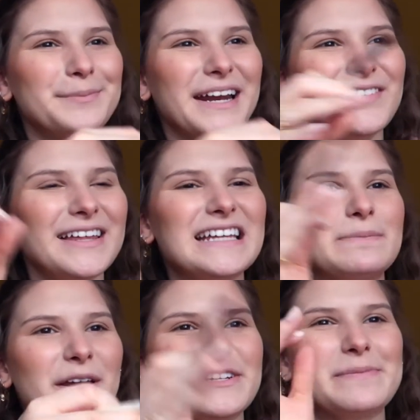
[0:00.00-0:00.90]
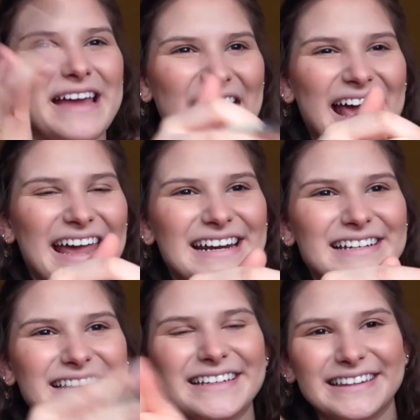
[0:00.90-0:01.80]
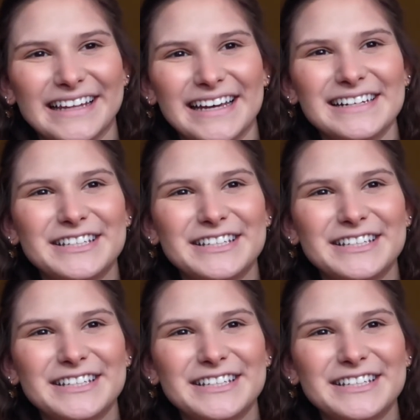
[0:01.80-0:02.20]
But I feel like it's better to be ahead than late,